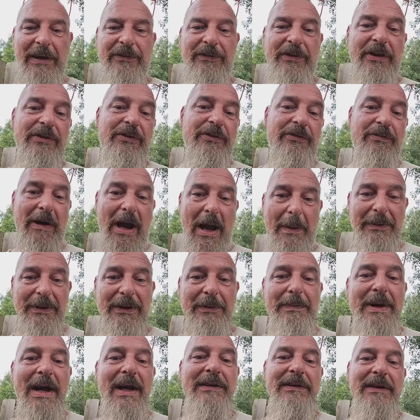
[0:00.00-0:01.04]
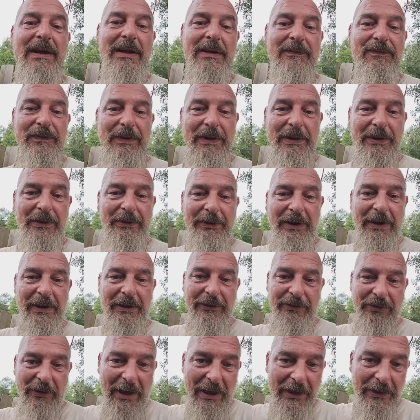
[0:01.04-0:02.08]
it's grabbing the magnetic field and
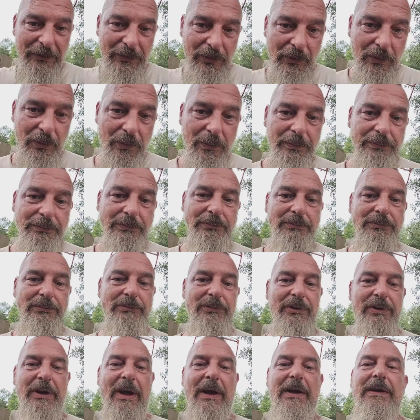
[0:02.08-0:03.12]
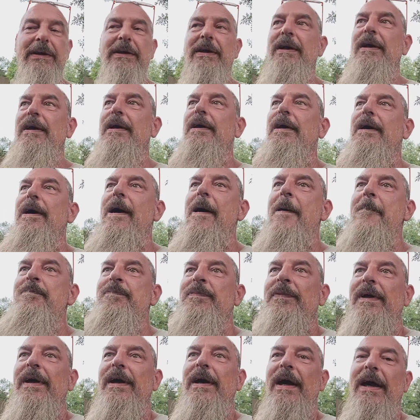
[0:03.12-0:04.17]
trying to tighten it,
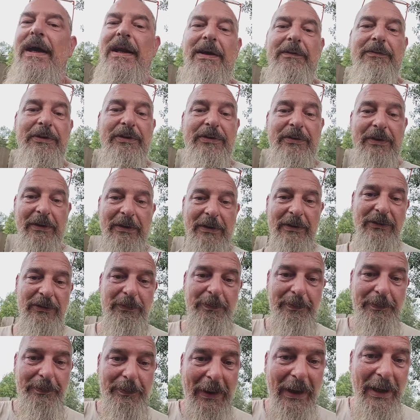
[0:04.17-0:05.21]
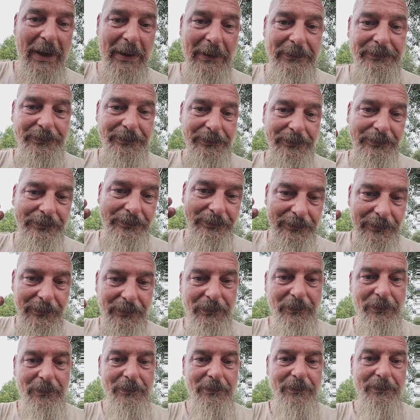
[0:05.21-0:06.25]
and it returns by
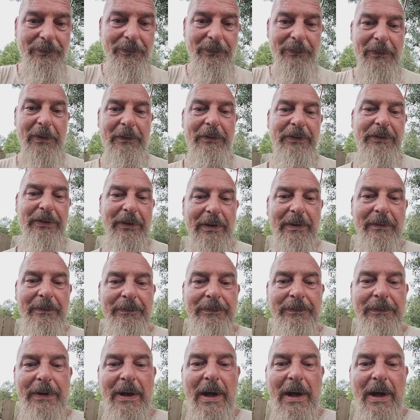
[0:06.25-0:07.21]
the return